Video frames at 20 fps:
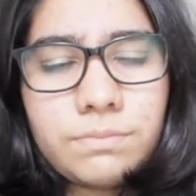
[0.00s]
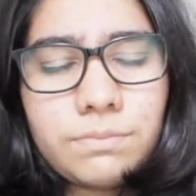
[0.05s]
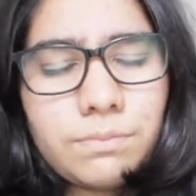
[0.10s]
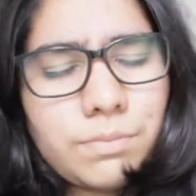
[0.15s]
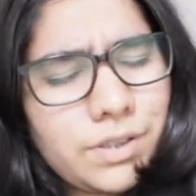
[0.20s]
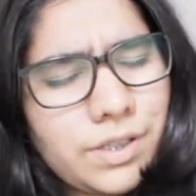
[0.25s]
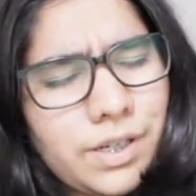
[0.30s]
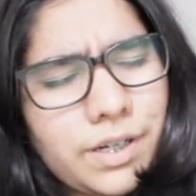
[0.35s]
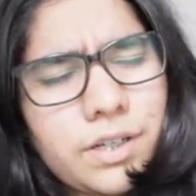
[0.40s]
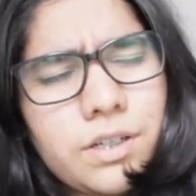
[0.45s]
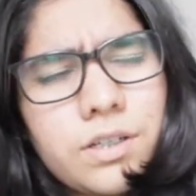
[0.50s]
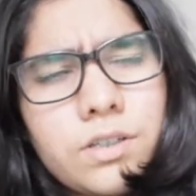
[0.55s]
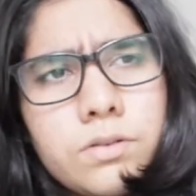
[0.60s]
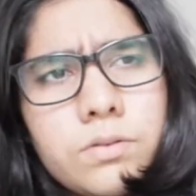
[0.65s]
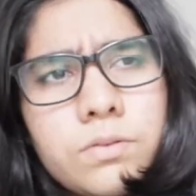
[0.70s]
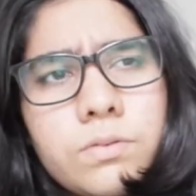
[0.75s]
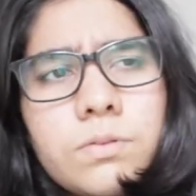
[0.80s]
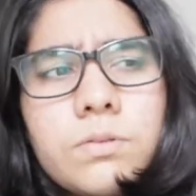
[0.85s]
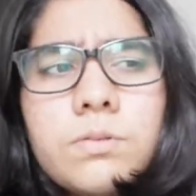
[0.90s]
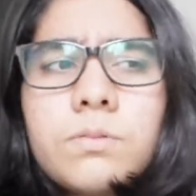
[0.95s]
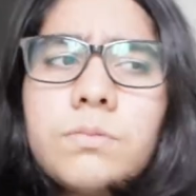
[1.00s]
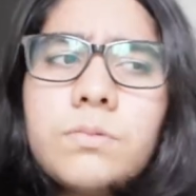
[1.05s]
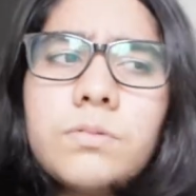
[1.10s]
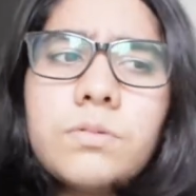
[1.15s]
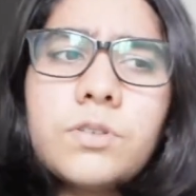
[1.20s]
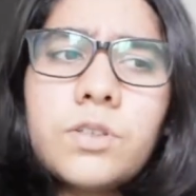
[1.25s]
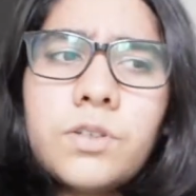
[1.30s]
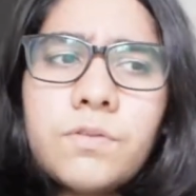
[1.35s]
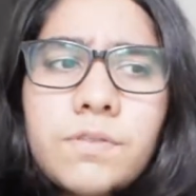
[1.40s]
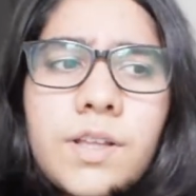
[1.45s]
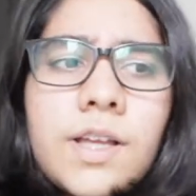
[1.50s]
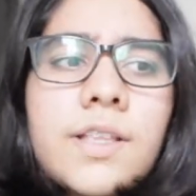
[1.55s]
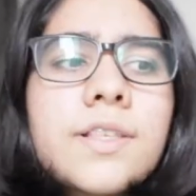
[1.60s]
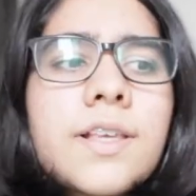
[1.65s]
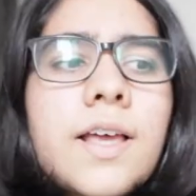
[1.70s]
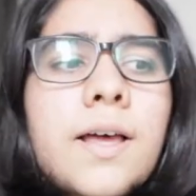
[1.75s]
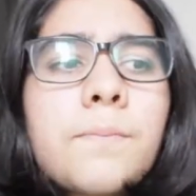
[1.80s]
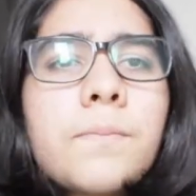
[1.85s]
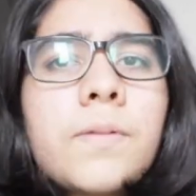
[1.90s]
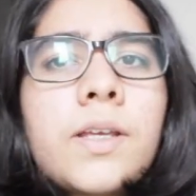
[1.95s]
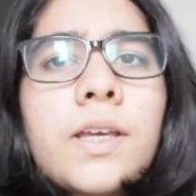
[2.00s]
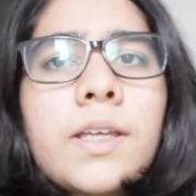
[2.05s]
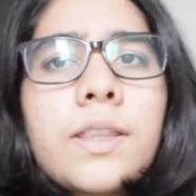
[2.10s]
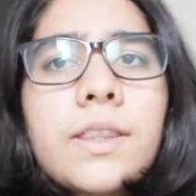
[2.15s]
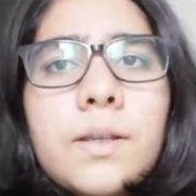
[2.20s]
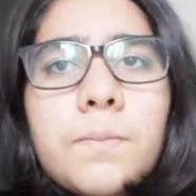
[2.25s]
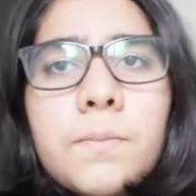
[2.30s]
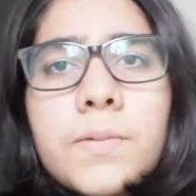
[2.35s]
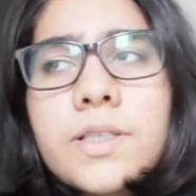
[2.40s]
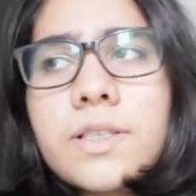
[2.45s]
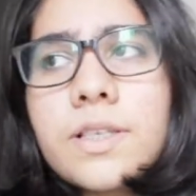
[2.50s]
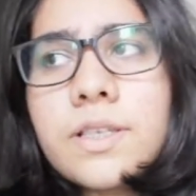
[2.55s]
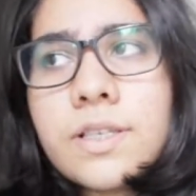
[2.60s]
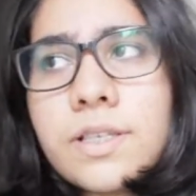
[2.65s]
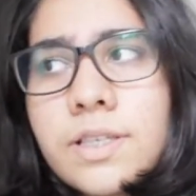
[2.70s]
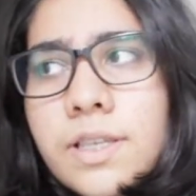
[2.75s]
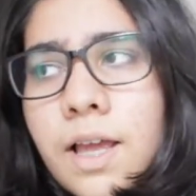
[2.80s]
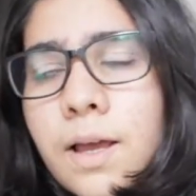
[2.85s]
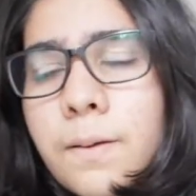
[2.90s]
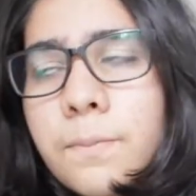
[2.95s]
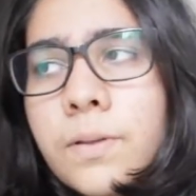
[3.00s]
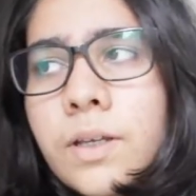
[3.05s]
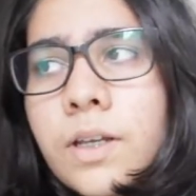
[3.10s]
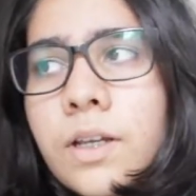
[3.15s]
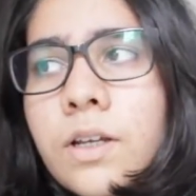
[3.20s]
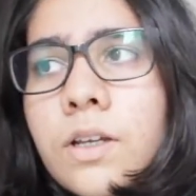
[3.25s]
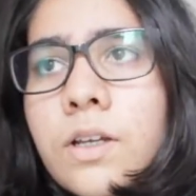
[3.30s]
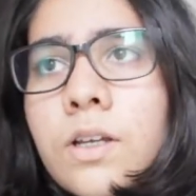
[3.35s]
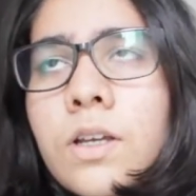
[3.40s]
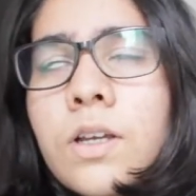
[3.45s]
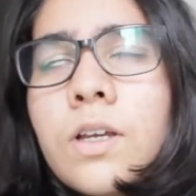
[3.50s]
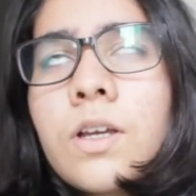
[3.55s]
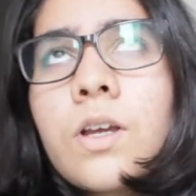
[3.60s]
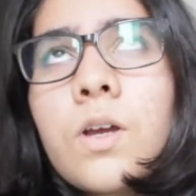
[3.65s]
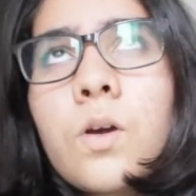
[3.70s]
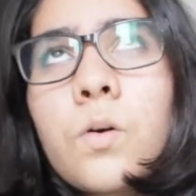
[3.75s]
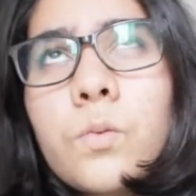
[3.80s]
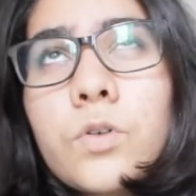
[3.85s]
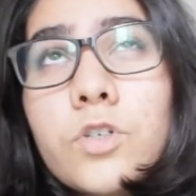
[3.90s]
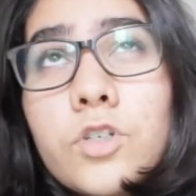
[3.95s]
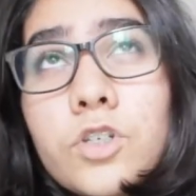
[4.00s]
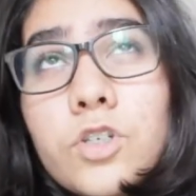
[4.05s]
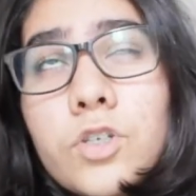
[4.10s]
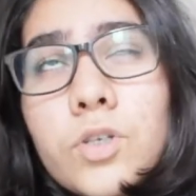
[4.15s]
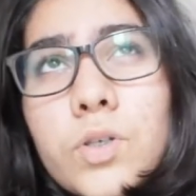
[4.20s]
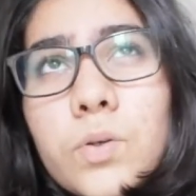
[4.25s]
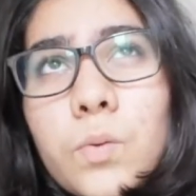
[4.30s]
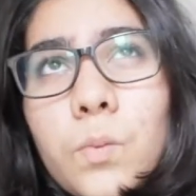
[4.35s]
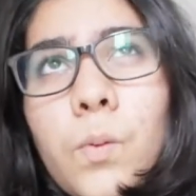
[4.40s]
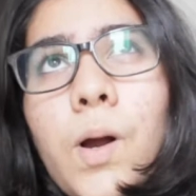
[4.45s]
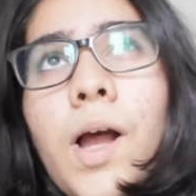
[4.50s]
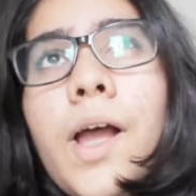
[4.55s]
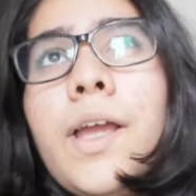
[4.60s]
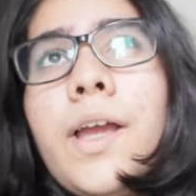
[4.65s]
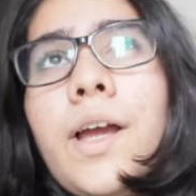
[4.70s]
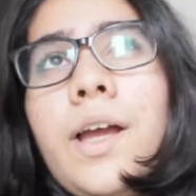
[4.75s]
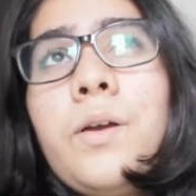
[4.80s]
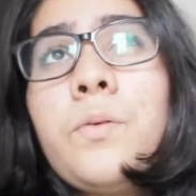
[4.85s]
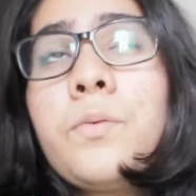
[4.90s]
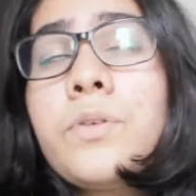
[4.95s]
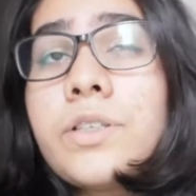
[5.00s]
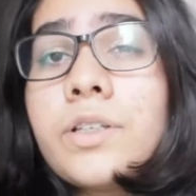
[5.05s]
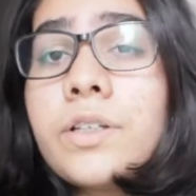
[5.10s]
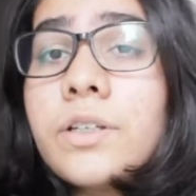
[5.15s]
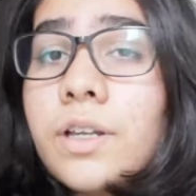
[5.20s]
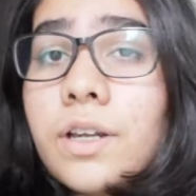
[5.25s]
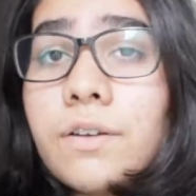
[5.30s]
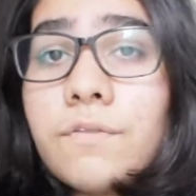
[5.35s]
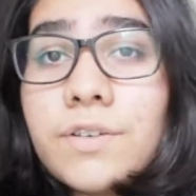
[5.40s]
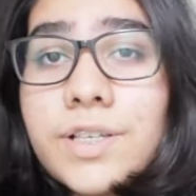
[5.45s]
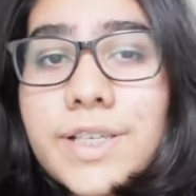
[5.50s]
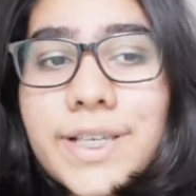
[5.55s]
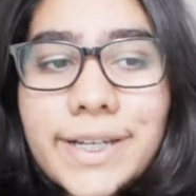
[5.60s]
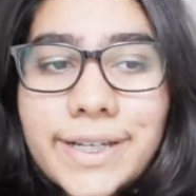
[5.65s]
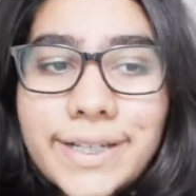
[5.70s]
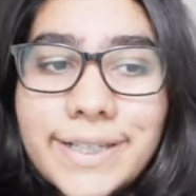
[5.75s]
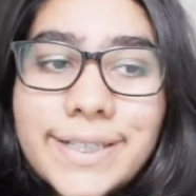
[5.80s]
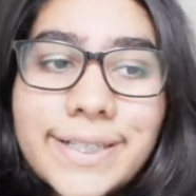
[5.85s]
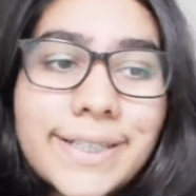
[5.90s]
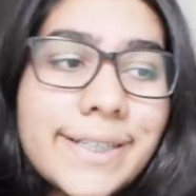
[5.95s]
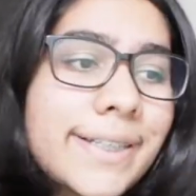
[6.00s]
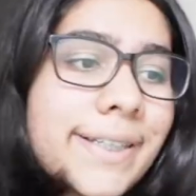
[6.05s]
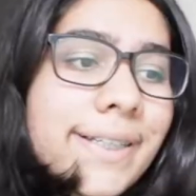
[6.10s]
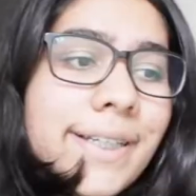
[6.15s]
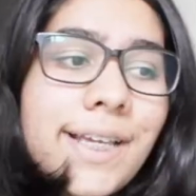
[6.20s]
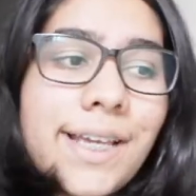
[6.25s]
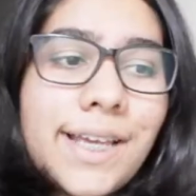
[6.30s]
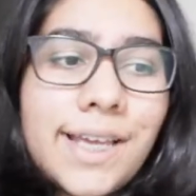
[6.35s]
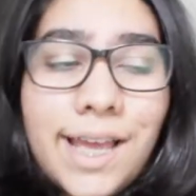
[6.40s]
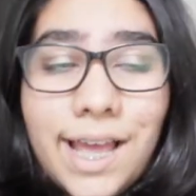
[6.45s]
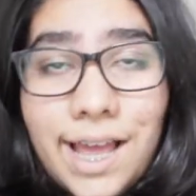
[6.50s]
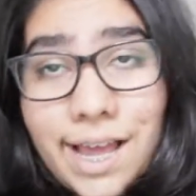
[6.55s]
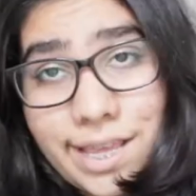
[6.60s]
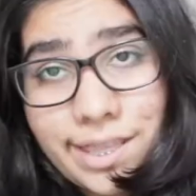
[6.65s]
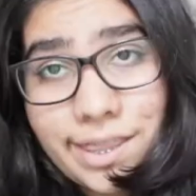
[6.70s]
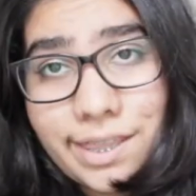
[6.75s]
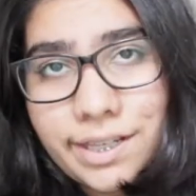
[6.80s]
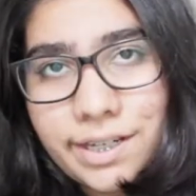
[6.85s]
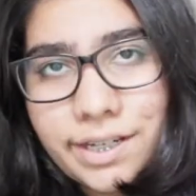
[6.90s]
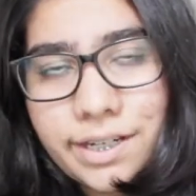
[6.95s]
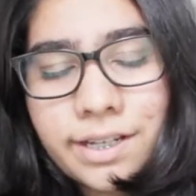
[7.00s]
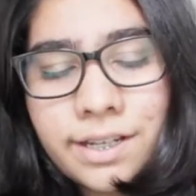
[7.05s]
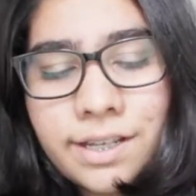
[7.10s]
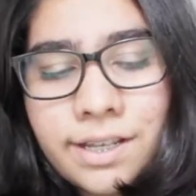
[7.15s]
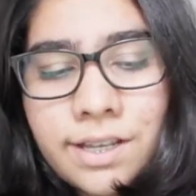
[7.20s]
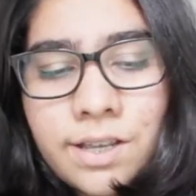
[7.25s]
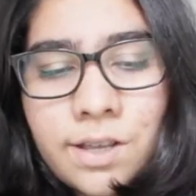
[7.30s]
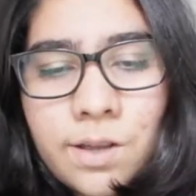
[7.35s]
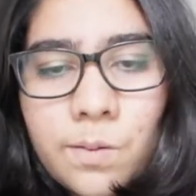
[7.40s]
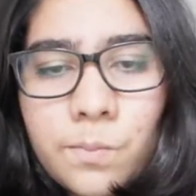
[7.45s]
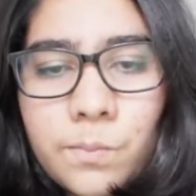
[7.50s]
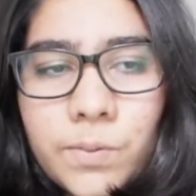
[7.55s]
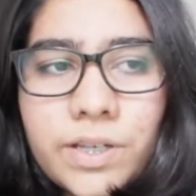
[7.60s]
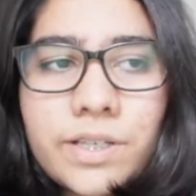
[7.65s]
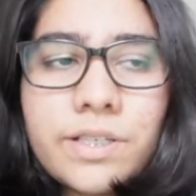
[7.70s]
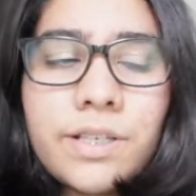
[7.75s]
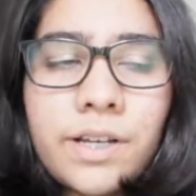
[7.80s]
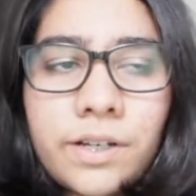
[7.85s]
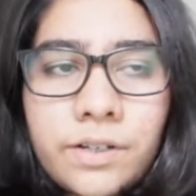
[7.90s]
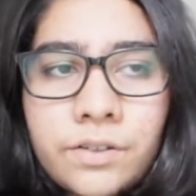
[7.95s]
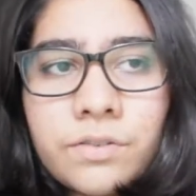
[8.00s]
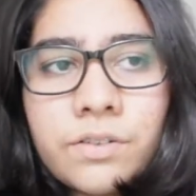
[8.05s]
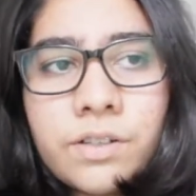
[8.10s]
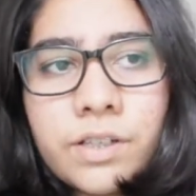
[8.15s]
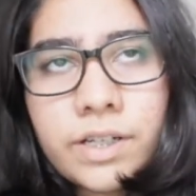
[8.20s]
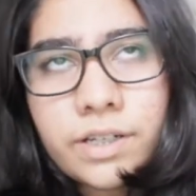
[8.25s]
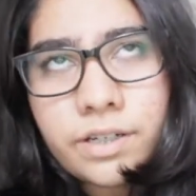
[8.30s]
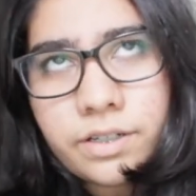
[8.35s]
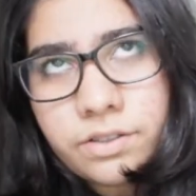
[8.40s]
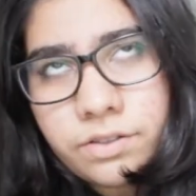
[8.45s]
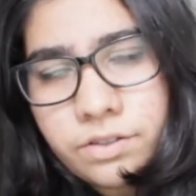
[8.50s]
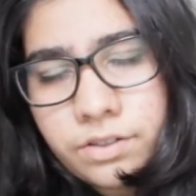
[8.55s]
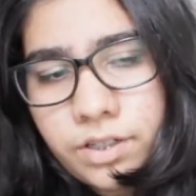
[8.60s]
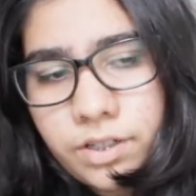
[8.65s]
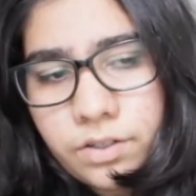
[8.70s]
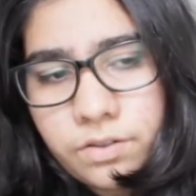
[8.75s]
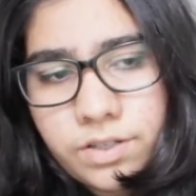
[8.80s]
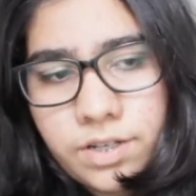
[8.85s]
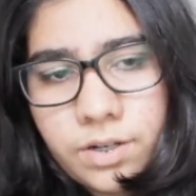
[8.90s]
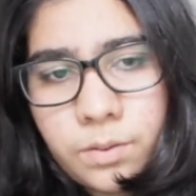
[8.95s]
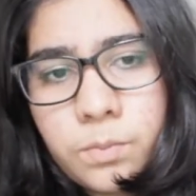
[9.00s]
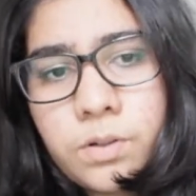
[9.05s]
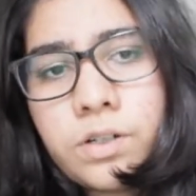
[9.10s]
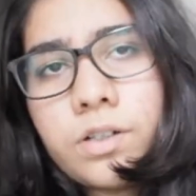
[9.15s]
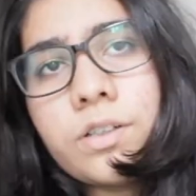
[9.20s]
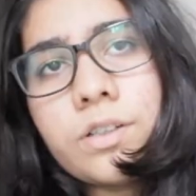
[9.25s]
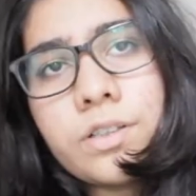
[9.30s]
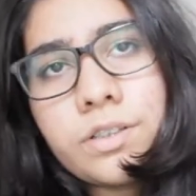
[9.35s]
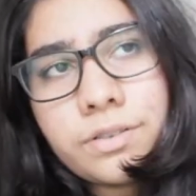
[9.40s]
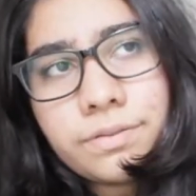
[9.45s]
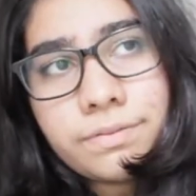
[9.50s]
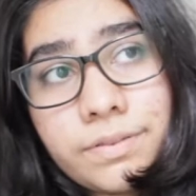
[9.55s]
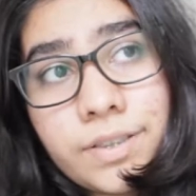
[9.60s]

be like, oh, so if that's happening, that means this is happening, which is why I was good at physics, I think, because I could relate it to the outside world.